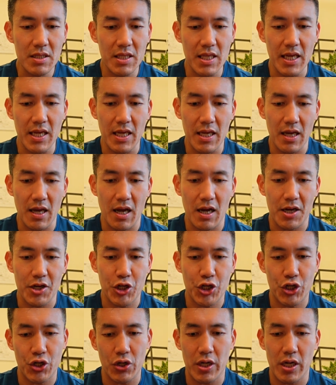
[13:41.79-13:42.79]
the
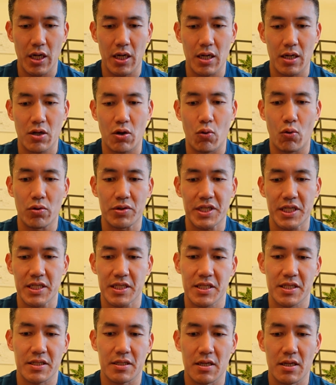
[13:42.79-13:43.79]
sugar
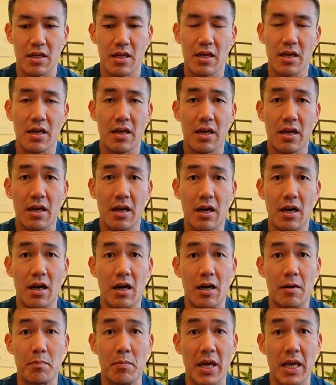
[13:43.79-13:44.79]
causes
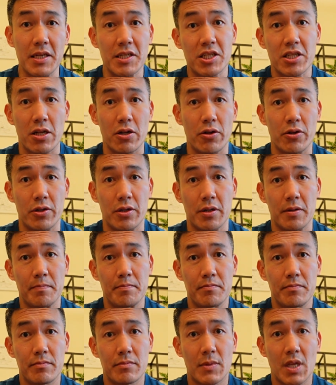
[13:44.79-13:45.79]
insulin
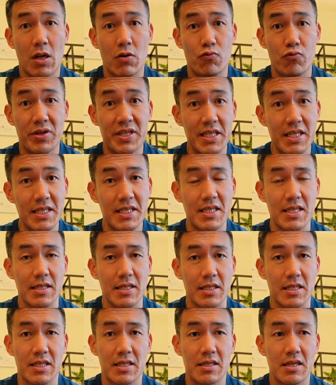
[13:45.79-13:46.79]

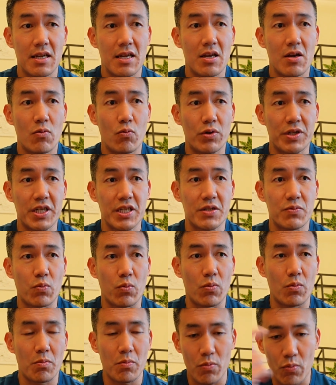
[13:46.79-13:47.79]
resistance, which is
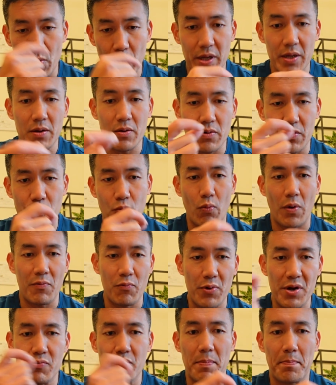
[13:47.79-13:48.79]
when
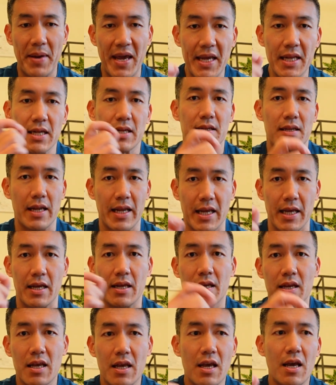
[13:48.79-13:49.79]
we
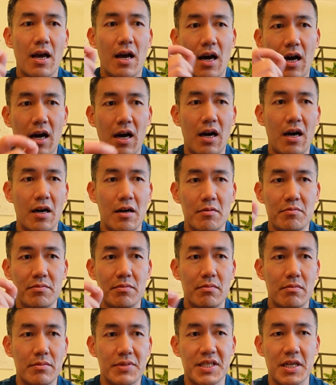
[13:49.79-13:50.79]
repeatedly
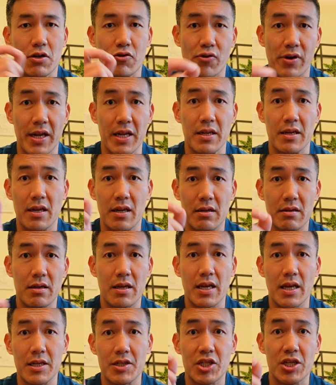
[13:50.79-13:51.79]
secrete
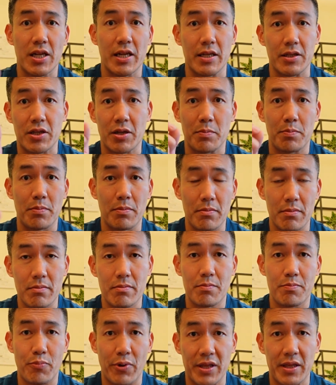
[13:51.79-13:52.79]
insulin to
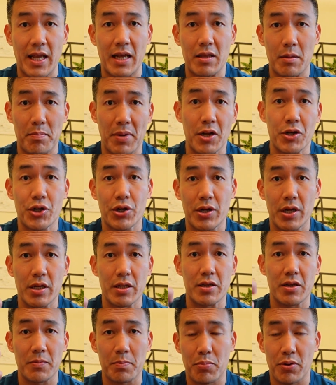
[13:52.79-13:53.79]
bring down the blood sugar,
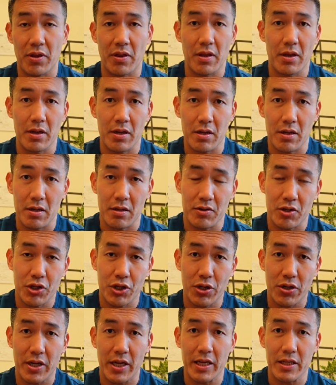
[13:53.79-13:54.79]
to put the
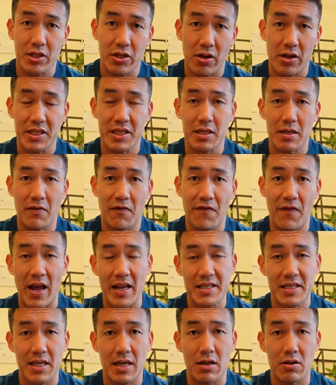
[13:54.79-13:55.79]
sugar into our
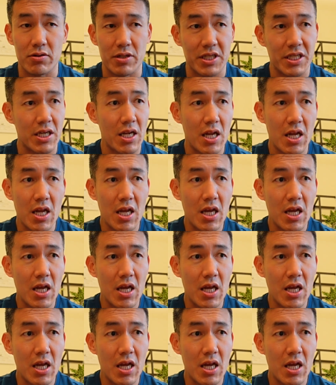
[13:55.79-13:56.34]
fat cells,